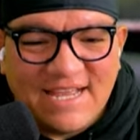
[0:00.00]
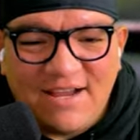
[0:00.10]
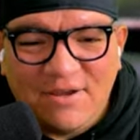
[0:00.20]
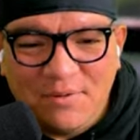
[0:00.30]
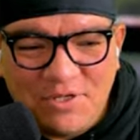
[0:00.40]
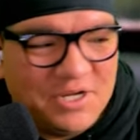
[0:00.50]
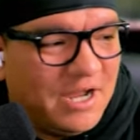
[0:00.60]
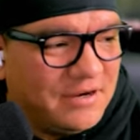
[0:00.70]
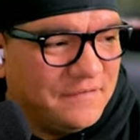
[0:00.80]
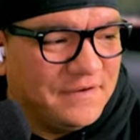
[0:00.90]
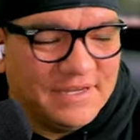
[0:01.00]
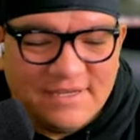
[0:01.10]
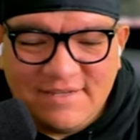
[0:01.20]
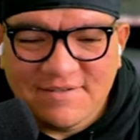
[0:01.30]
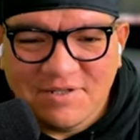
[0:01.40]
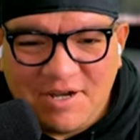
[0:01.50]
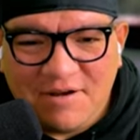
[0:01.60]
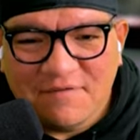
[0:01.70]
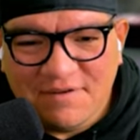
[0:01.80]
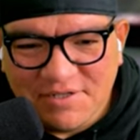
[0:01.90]
good with geography. He has
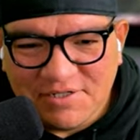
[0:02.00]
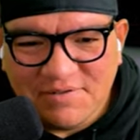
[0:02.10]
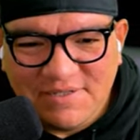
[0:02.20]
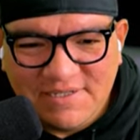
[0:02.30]
geography issues.